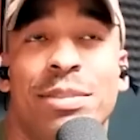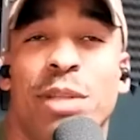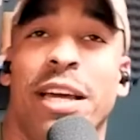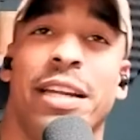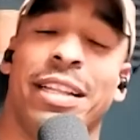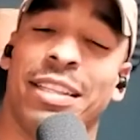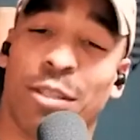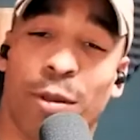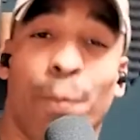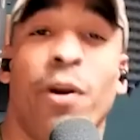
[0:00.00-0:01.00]
then this
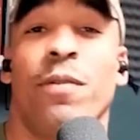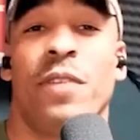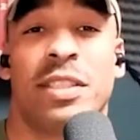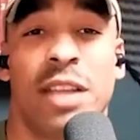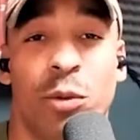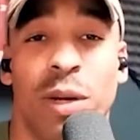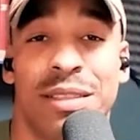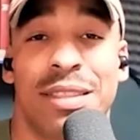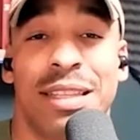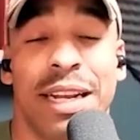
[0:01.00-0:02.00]
is a perfect segue
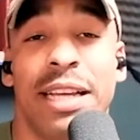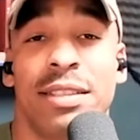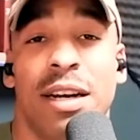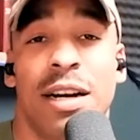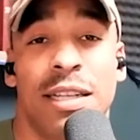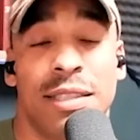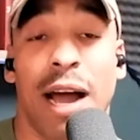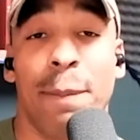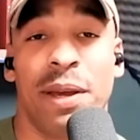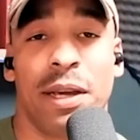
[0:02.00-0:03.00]
into today's topic